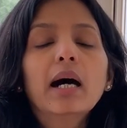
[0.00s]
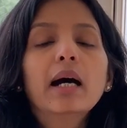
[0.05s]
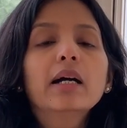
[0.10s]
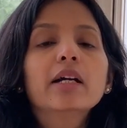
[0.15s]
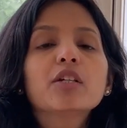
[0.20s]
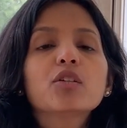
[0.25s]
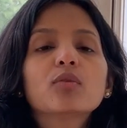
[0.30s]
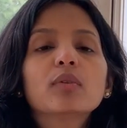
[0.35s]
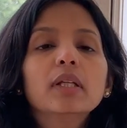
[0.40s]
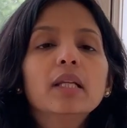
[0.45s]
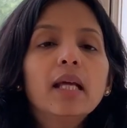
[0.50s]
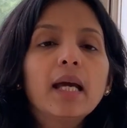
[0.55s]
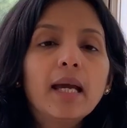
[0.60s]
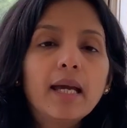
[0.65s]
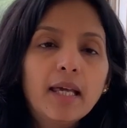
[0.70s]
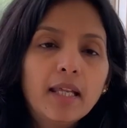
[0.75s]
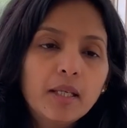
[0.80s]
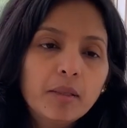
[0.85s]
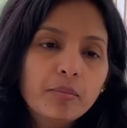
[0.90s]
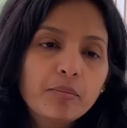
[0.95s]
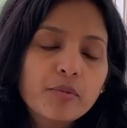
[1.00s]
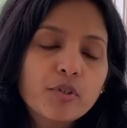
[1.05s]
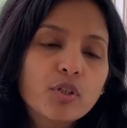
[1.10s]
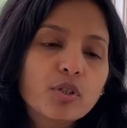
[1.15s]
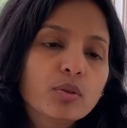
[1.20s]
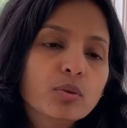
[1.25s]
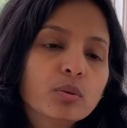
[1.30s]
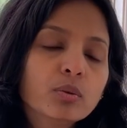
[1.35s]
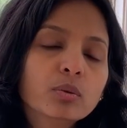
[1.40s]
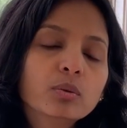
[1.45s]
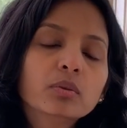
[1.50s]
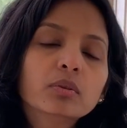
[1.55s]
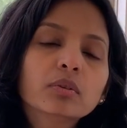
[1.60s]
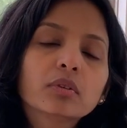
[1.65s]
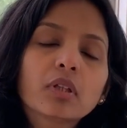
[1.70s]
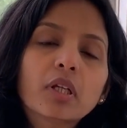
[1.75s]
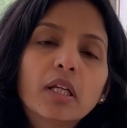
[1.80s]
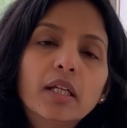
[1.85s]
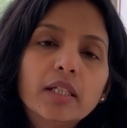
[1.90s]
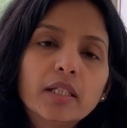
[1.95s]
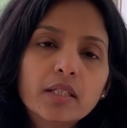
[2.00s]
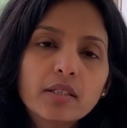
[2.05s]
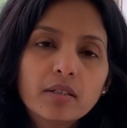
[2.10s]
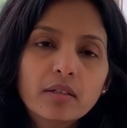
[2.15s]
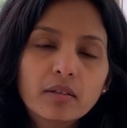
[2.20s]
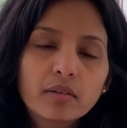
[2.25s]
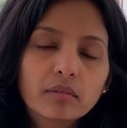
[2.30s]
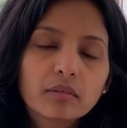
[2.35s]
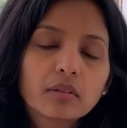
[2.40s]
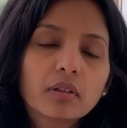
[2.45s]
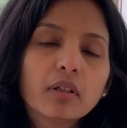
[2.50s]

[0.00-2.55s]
It will help to clear